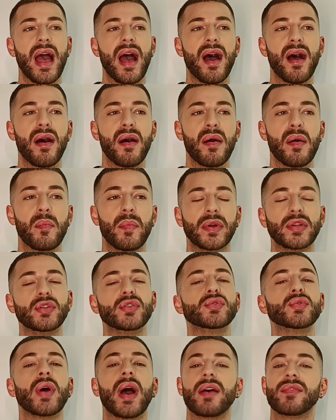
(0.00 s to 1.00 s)
But you
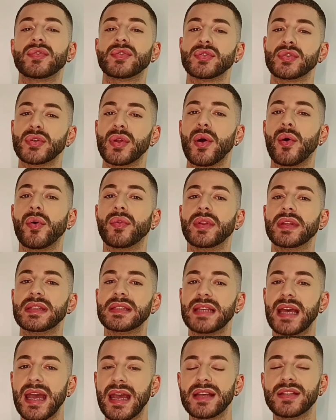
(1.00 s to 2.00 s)
do have to know the
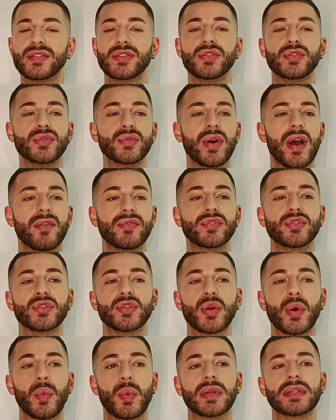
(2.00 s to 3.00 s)
taste, you do have to
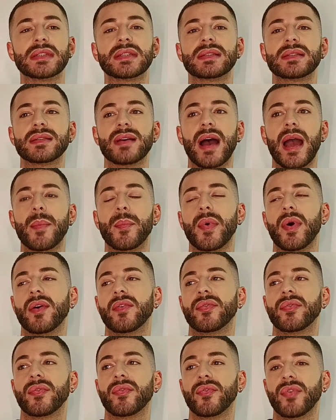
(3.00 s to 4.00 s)
know what type
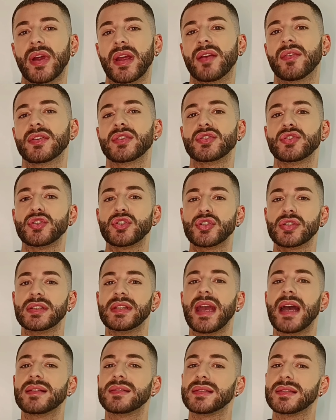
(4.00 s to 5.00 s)
of fragrance you should
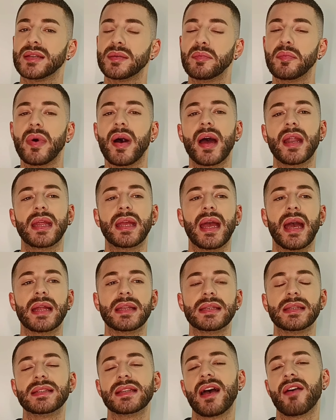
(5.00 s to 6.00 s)
get somebody,
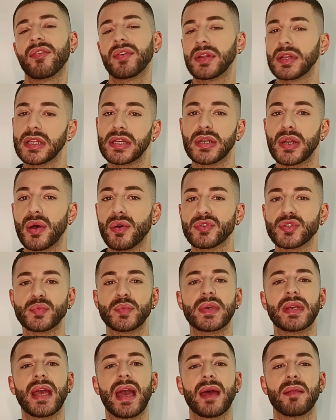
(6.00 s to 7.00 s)
and he definitely knows
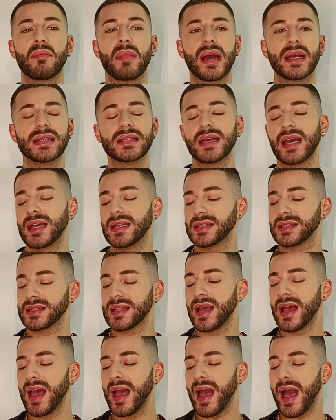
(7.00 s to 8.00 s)
me and my taste.
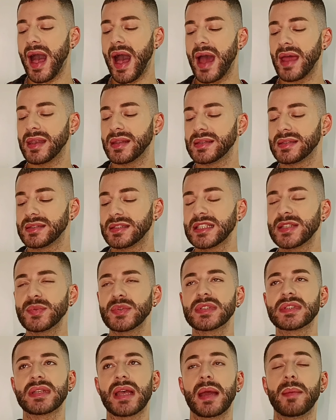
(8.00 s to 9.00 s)
And this
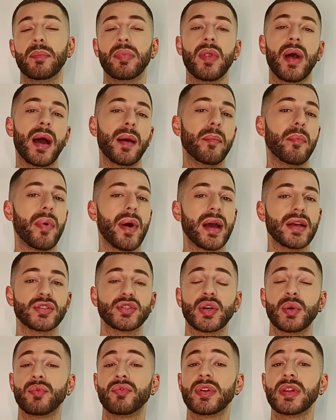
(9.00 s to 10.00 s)
was a blind buy,
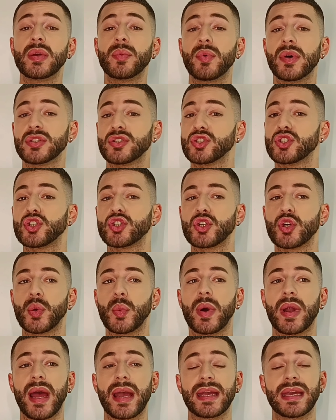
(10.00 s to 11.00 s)
so I really wasn't sure
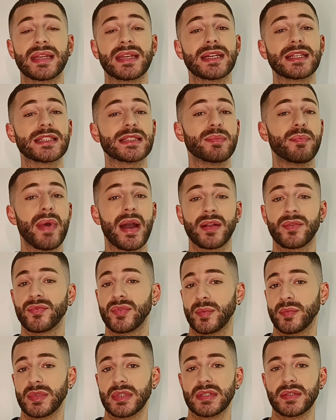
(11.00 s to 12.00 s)
what I can expect
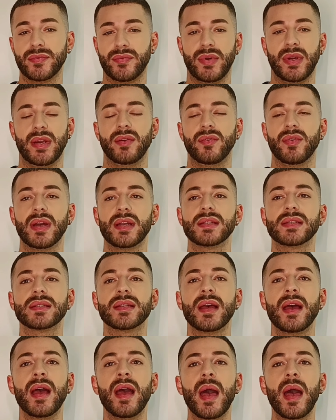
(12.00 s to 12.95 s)
from this fragrance,